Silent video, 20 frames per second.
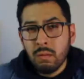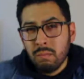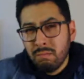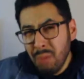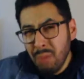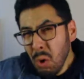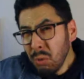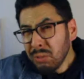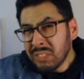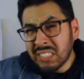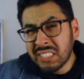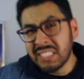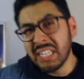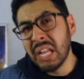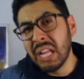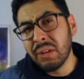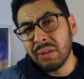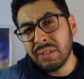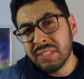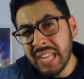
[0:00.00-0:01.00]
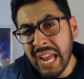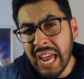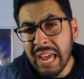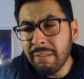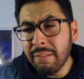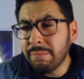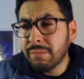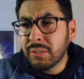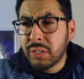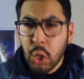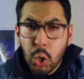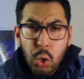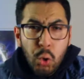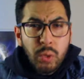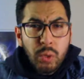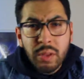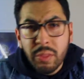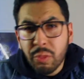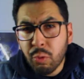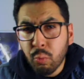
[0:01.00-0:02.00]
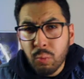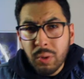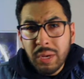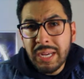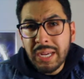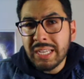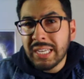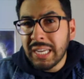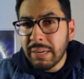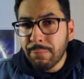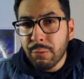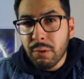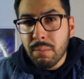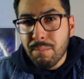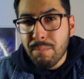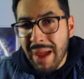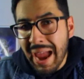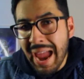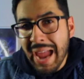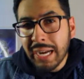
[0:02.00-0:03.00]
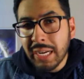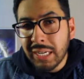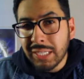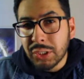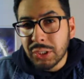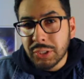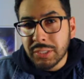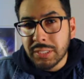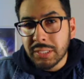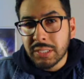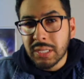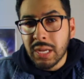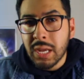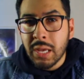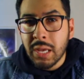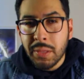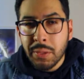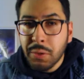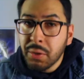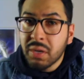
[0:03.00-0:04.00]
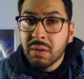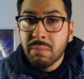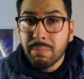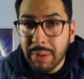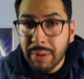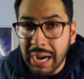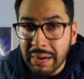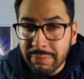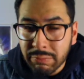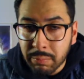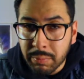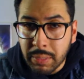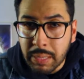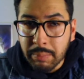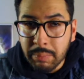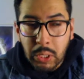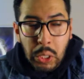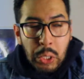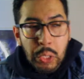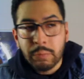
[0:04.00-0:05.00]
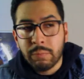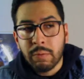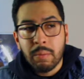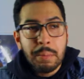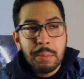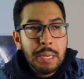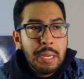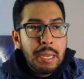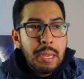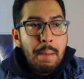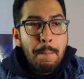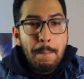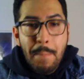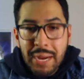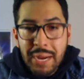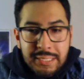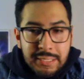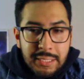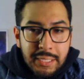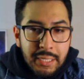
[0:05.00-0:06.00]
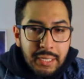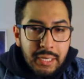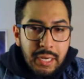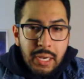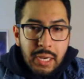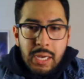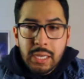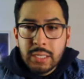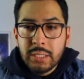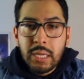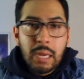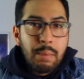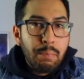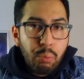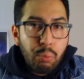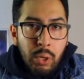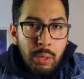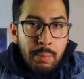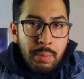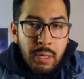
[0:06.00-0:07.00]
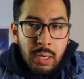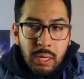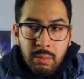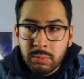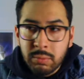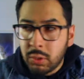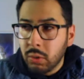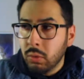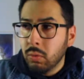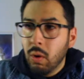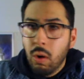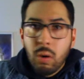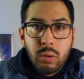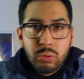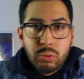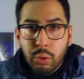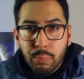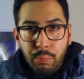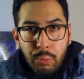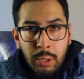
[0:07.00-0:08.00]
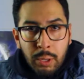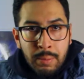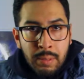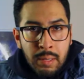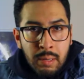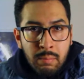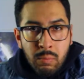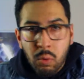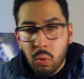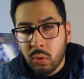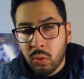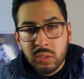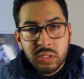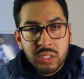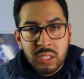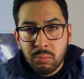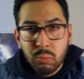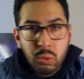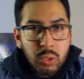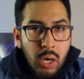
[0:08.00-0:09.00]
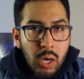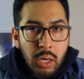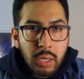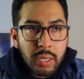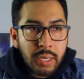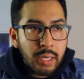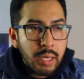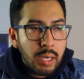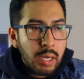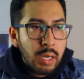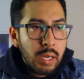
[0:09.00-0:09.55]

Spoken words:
Most sellers have 2 to 3 different packages that you can buy from them, going from basic to premium to ultra premium, or some will call it